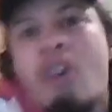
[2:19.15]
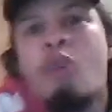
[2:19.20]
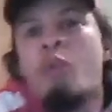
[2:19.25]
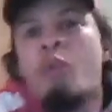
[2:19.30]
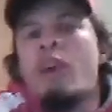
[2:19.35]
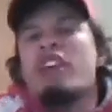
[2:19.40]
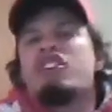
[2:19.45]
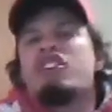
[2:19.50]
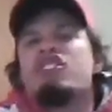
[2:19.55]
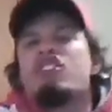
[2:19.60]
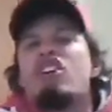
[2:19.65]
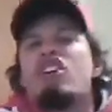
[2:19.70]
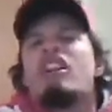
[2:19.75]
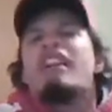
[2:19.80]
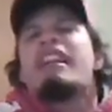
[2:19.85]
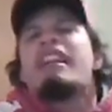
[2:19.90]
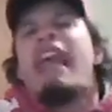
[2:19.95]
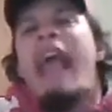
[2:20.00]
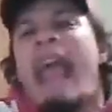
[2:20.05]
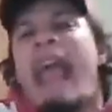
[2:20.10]
We
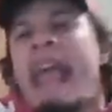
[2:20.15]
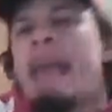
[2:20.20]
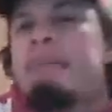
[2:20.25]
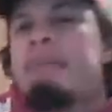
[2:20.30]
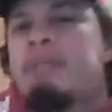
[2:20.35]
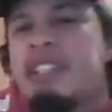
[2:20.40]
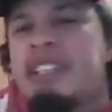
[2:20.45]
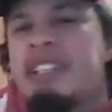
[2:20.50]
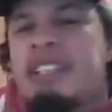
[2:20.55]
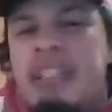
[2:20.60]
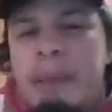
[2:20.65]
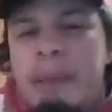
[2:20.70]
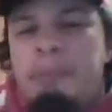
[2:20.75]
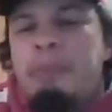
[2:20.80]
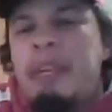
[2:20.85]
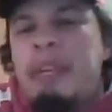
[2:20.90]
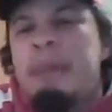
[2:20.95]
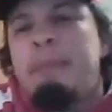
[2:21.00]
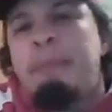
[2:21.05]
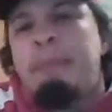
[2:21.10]
shouldn't aim to
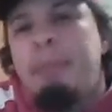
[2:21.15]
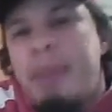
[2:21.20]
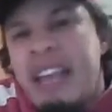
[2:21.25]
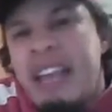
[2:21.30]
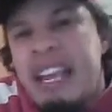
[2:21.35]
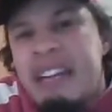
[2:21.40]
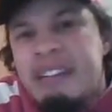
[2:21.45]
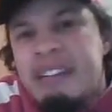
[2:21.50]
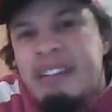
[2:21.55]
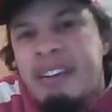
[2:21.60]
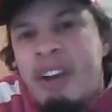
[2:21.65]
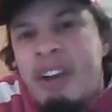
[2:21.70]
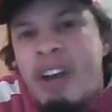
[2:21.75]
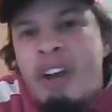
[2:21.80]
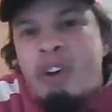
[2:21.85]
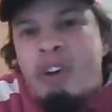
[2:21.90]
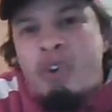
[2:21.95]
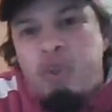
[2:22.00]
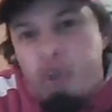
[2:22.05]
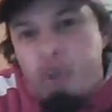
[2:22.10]
simply beat
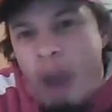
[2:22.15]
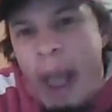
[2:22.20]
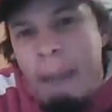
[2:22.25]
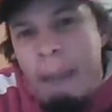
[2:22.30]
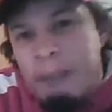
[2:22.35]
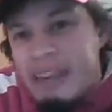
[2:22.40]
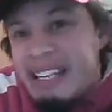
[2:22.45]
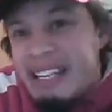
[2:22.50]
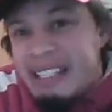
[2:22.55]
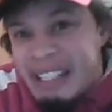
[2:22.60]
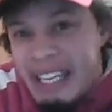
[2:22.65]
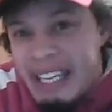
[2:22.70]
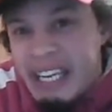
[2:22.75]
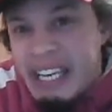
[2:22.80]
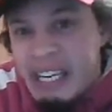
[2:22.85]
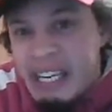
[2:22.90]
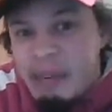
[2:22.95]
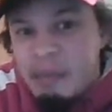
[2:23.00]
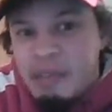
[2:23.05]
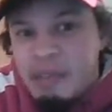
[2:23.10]
crappy
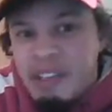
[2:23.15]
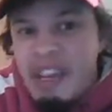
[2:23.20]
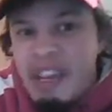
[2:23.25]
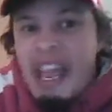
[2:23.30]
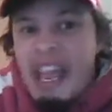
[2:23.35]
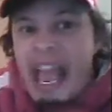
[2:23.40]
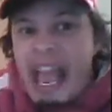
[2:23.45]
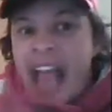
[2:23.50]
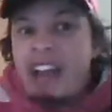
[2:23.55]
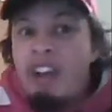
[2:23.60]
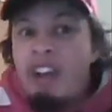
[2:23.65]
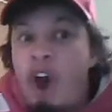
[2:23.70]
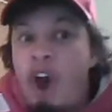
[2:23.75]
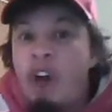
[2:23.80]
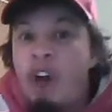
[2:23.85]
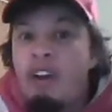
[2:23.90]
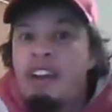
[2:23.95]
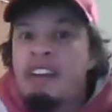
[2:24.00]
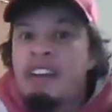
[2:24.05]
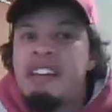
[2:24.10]
teams and
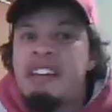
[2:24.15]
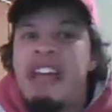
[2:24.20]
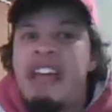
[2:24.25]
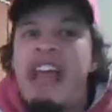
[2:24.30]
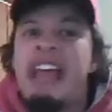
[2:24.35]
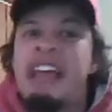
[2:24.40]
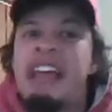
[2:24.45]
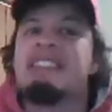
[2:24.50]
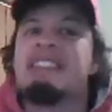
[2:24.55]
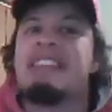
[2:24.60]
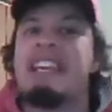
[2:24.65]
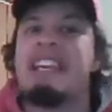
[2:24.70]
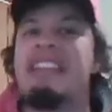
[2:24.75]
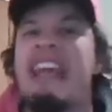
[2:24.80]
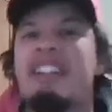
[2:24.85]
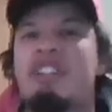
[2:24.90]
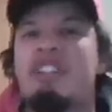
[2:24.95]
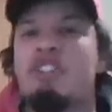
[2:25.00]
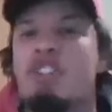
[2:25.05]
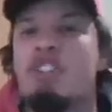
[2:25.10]
call it a day and say
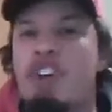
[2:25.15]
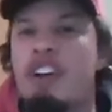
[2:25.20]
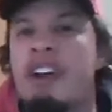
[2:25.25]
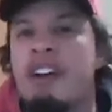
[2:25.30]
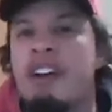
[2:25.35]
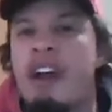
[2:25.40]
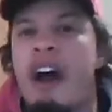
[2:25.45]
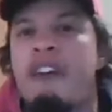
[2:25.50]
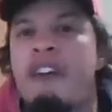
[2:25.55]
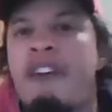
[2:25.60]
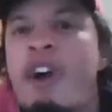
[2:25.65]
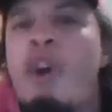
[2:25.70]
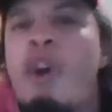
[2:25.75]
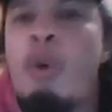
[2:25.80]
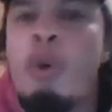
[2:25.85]
that's good enough.